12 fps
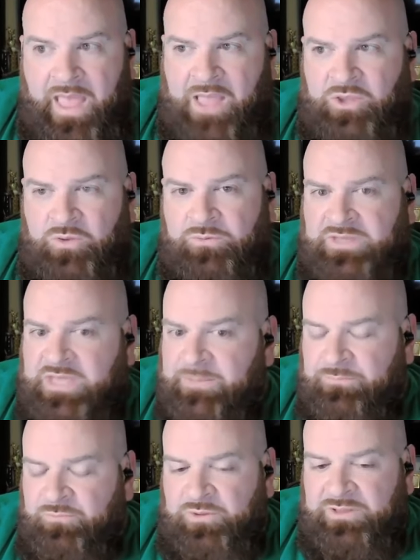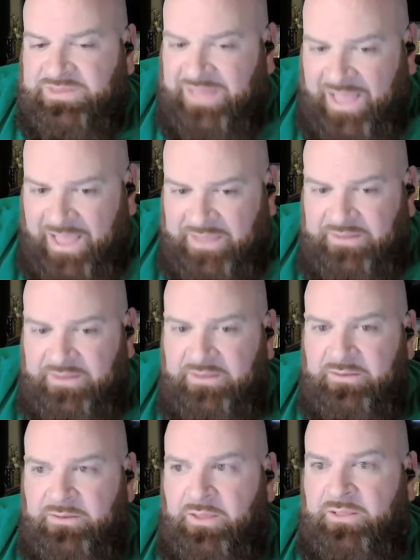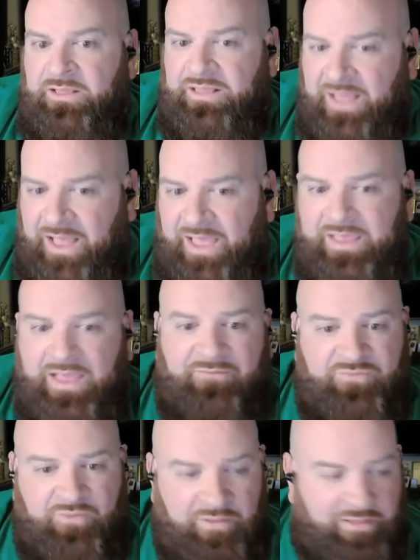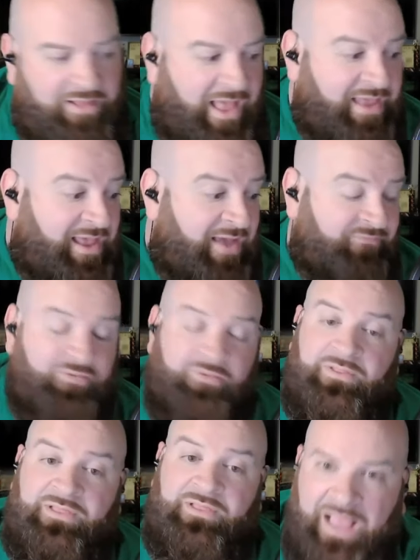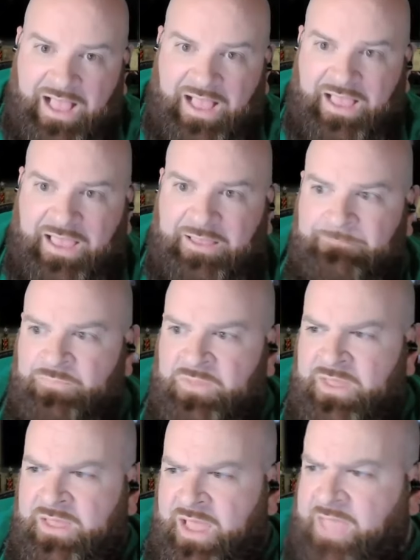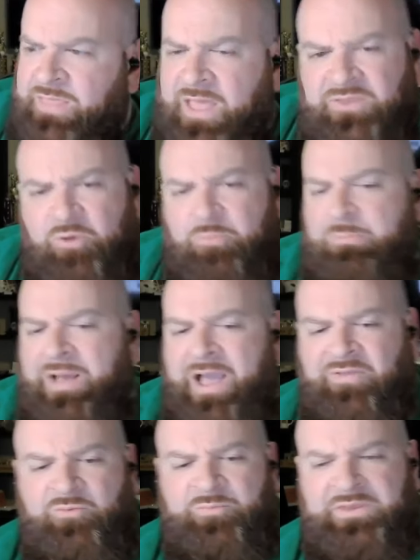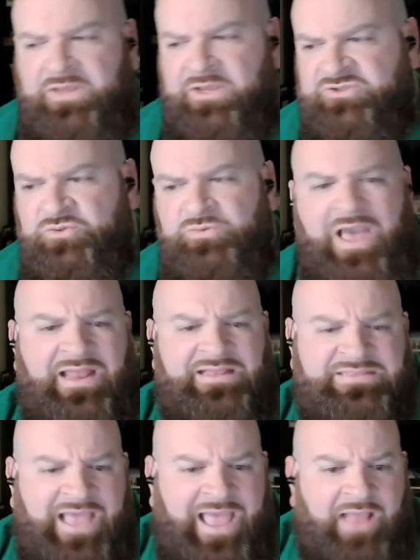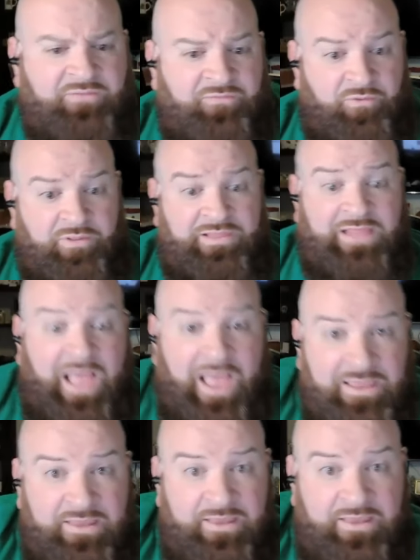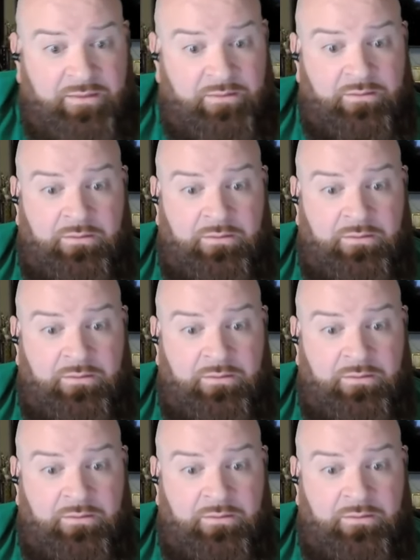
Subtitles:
And you keep lying, lie after lie after lie, and then you're bothered because you got attacked for lying?